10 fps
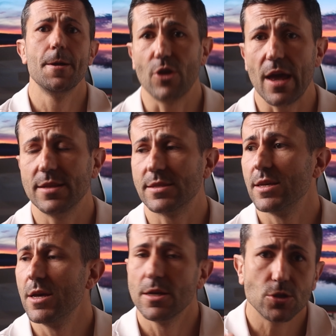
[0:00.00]
drains,
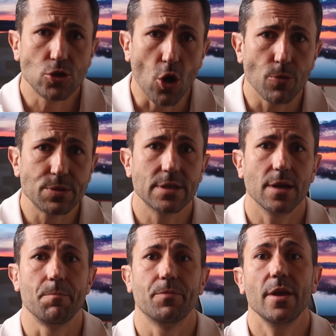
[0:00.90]
soap
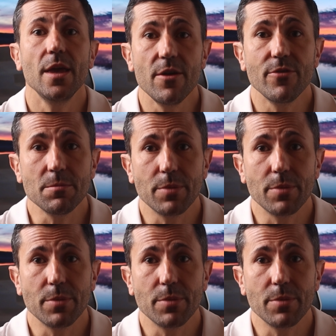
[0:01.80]
scum, even